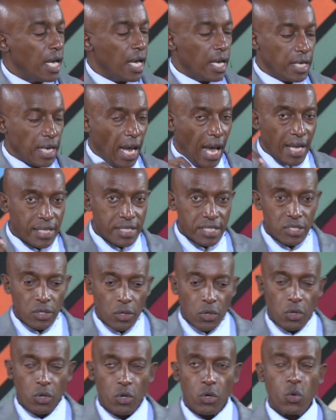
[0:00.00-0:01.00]
in
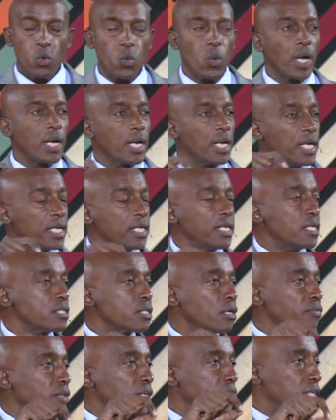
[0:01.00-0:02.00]
Antioch who were leaders
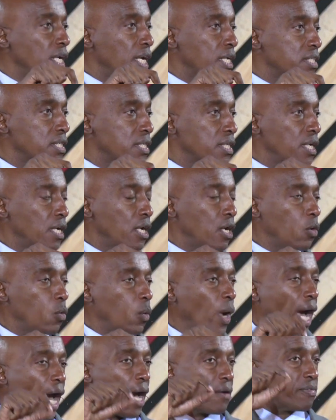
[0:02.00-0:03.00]
of the church
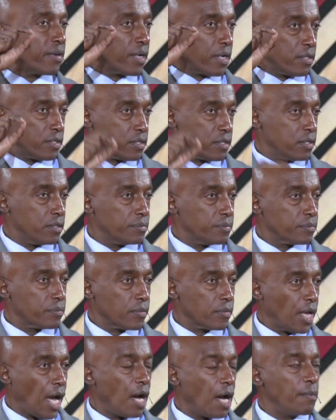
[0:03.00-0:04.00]
were Africans,
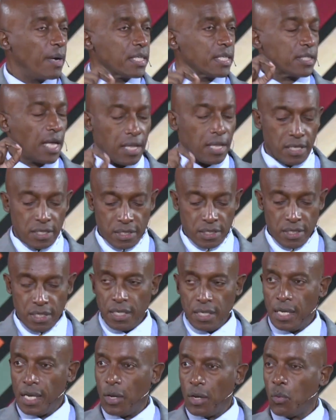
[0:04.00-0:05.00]
amongst others.
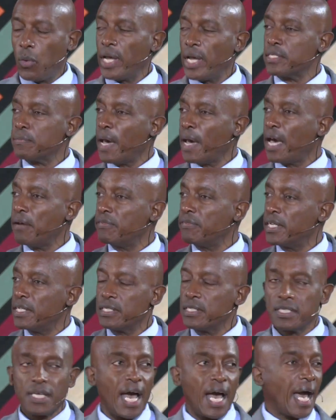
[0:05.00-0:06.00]
Where's my
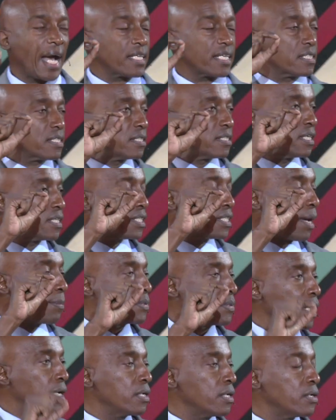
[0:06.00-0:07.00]
evidence? Acts chapter